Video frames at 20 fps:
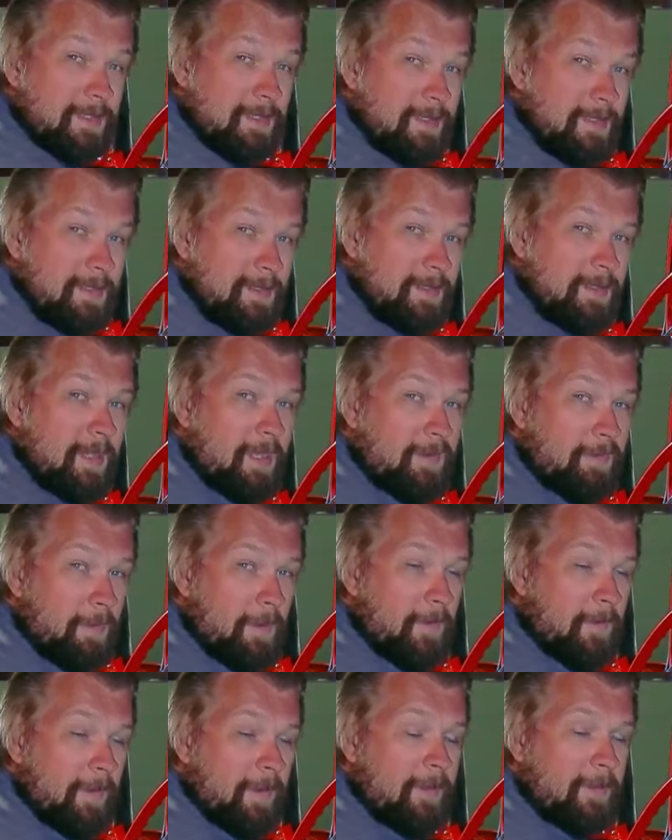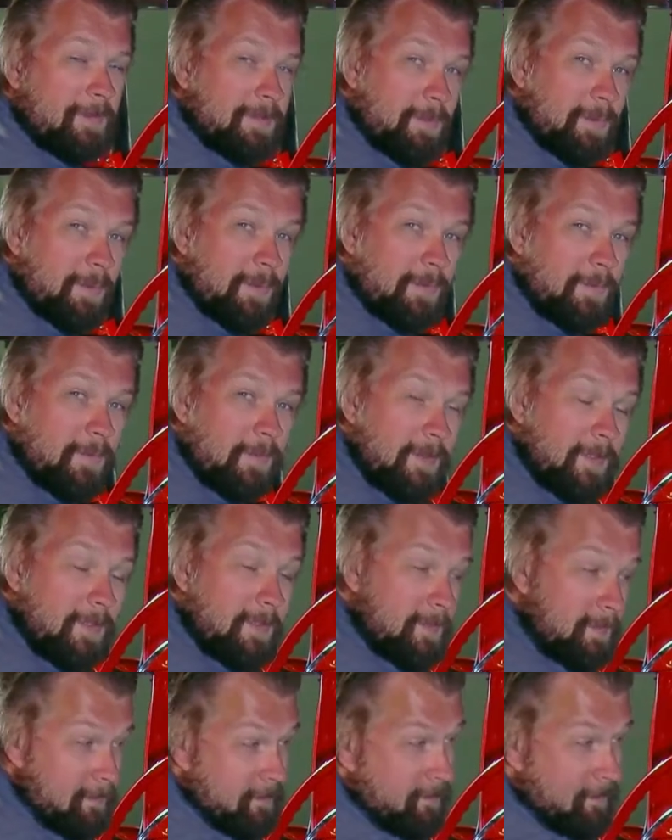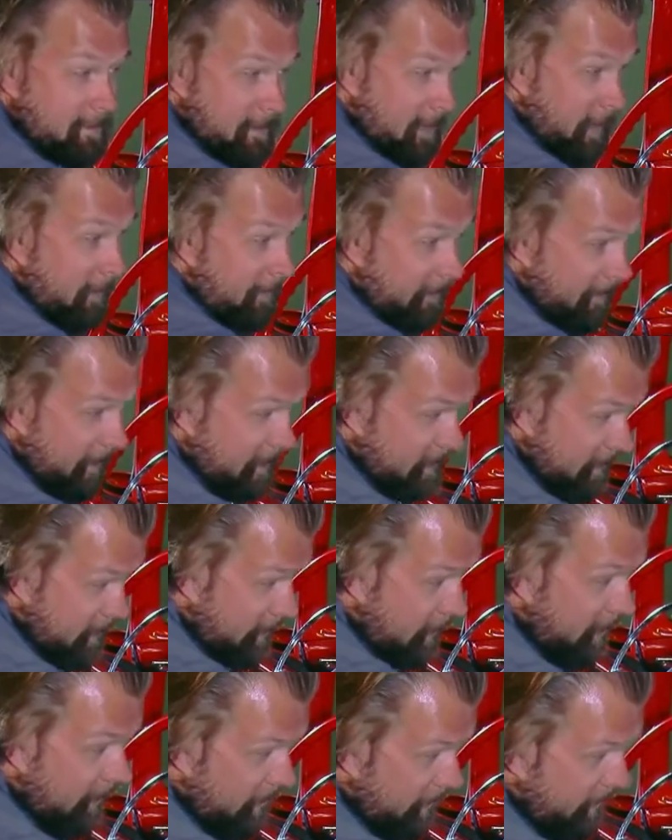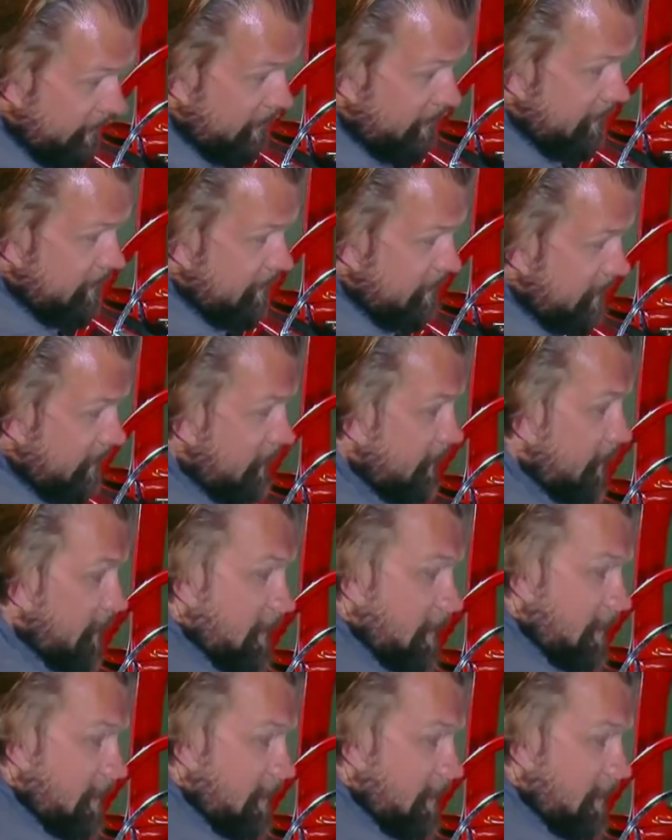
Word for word: the slide bar radio so cool is it fits the car. You can see